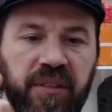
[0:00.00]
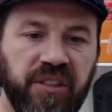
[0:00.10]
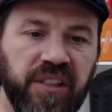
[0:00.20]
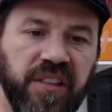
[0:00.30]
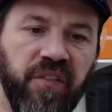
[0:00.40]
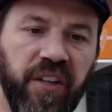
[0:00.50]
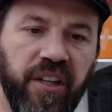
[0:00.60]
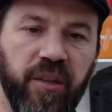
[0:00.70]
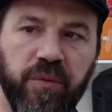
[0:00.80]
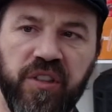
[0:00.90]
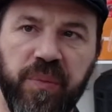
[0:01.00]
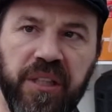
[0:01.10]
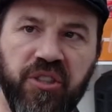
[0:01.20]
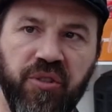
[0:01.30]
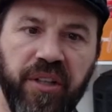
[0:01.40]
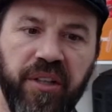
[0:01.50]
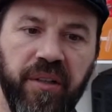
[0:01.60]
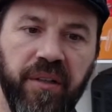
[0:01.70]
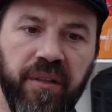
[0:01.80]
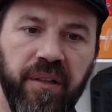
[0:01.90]
it's just a variable speed trigger.
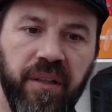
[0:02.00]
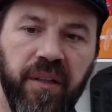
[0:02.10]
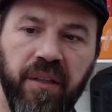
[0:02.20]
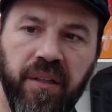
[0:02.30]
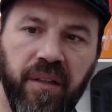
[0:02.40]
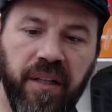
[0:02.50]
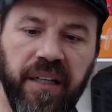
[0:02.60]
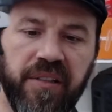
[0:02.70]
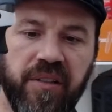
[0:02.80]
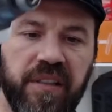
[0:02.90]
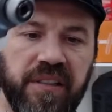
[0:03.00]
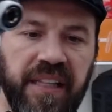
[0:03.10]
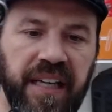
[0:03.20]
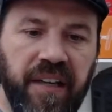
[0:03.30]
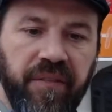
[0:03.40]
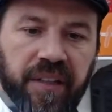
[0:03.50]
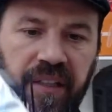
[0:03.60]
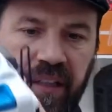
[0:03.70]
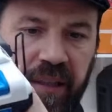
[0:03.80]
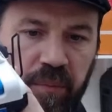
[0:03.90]
All right, so it doesn't have any
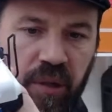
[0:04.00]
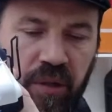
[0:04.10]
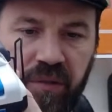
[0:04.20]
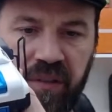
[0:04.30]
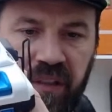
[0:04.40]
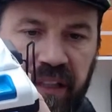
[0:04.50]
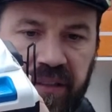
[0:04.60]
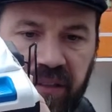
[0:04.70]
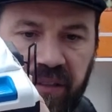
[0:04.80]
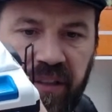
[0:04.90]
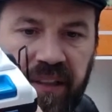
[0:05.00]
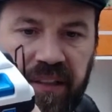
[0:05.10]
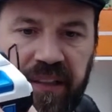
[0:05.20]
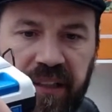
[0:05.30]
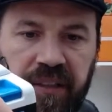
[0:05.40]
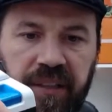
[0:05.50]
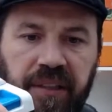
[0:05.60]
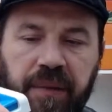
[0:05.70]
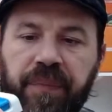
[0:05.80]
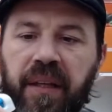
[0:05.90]
like mode selectors or anything down
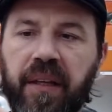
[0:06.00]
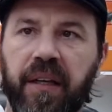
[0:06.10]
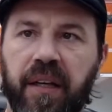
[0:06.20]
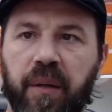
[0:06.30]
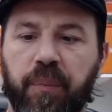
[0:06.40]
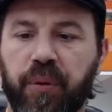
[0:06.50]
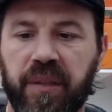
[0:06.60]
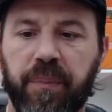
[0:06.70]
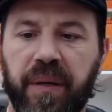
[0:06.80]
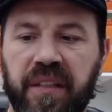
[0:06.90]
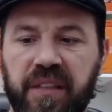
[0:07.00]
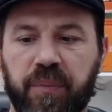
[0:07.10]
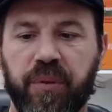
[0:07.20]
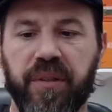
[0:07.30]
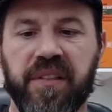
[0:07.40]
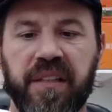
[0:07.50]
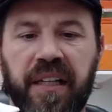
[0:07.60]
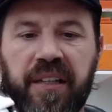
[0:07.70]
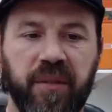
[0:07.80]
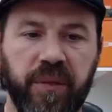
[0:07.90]
here. Uh, pretty basic, pretty
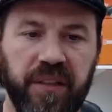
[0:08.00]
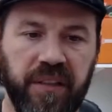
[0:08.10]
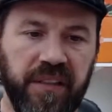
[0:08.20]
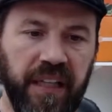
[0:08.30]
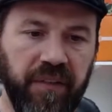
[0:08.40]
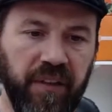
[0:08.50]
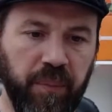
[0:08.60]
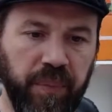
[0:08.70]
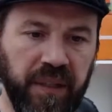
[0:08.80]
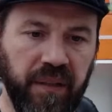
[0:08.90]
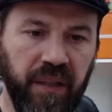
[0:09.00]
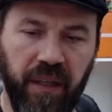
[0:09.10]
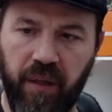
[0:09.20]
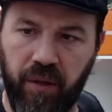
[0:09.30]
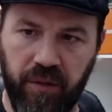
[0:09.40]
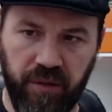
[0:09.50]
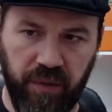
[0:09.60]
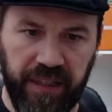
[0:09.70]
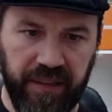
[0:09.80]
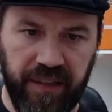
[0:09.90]
standard, but it does have a bit holder
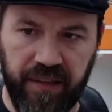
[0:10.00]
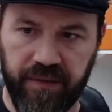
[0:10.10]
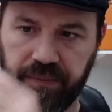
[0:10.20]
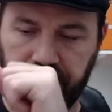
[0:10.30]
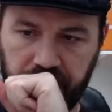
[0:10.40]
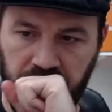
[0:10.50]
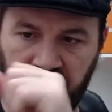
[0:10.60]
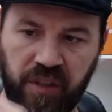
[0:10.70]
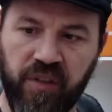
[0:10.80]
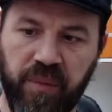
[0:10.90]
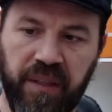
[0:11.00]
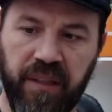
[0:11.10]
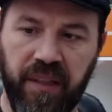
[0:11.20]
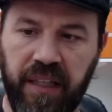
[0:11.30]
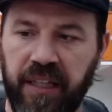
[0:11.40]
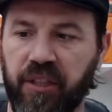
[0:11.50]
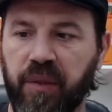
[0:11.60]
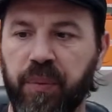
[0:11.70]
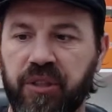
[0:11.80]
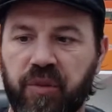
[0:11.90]
right there. Excuse me. And you can
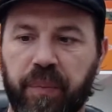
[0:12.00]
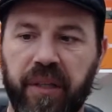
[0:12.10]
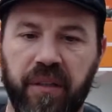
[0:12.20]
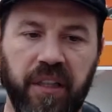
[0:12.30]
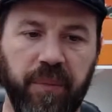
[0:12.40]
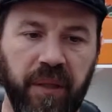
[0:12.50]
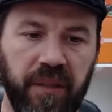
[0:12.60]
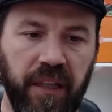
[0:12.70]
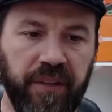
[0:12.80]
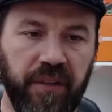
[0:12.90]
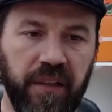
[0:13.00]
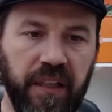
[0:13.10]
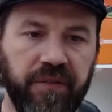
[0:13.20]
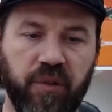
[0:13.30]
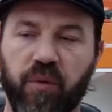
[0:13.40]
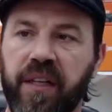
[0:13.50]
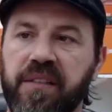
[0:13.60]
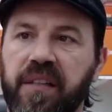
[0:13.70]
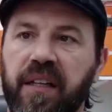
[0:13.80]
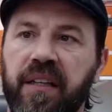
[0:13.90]
put your belt clip on either the left or right
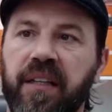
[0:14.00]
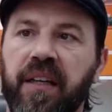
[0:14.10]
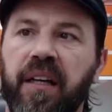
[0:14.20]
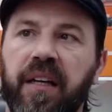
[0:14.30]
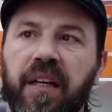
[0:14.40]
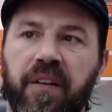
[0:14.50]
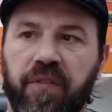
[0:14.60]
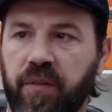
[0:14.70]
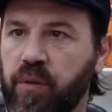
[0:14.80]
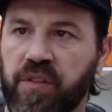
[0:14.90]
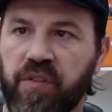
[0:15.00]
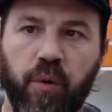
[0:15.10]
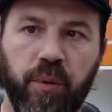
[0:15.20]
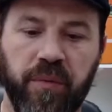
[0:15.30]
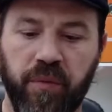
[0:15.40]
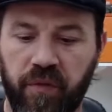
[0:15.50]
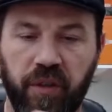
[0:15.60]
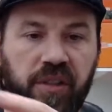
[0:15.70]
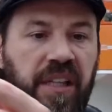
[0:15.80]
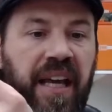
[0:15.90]
side, uh, of course, forward and
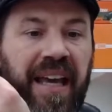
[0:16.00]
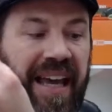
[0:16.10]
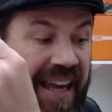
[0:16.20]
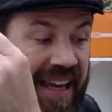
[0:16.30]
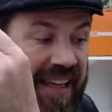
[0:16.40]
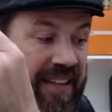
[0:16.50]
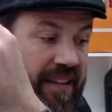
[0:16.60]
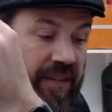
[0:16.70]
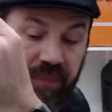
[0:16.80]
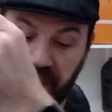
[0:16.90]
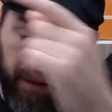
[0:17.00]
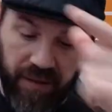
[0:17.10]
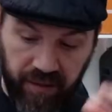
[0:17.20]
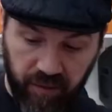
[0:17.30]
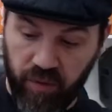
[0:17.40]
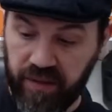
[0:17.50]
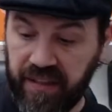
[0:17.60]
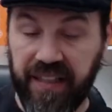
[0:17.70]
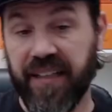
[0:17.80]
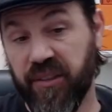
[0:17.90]
reverse. And one
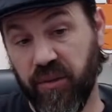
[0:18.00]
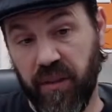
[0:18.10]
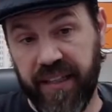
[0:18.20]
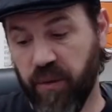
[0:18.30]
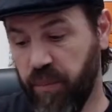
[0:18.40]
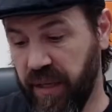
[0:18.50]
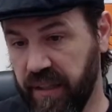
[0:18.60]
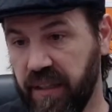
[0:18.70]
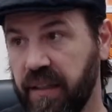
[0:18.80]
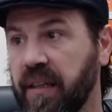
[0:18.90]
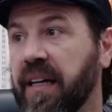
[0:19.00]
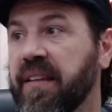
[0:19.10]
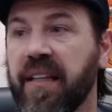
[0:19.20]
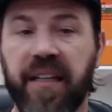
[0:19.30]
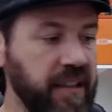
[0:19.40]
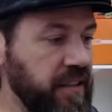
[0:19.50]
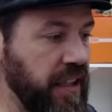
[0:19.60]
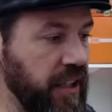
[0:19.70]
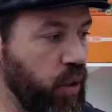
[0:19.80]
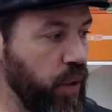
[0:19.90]
thing I do like about it, I think it is
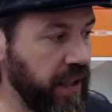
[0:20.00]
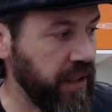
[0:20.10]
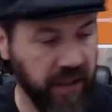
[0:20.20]
a quick